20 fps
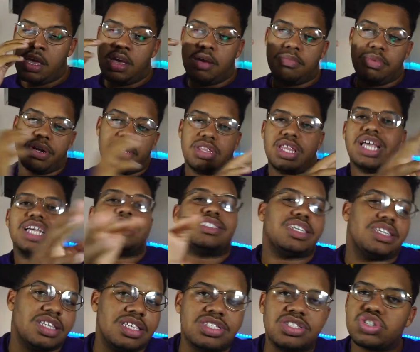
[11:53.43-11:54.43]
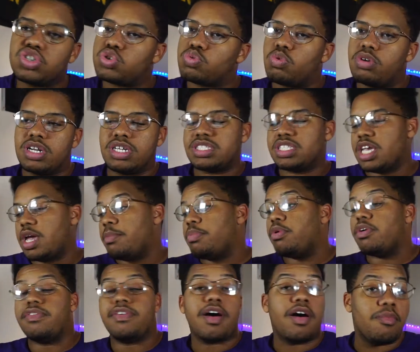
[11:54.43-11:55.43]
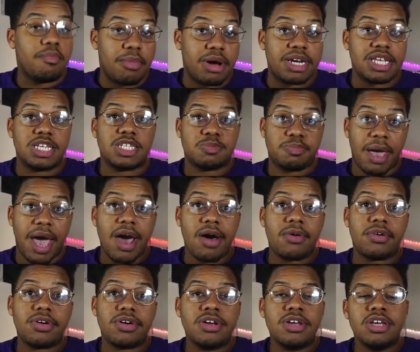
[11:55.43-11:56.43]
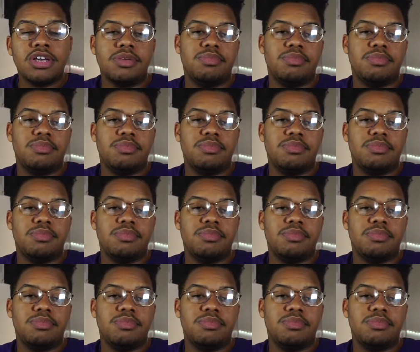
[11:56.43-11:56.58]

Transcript: But like I said, this is just one example of how money is power,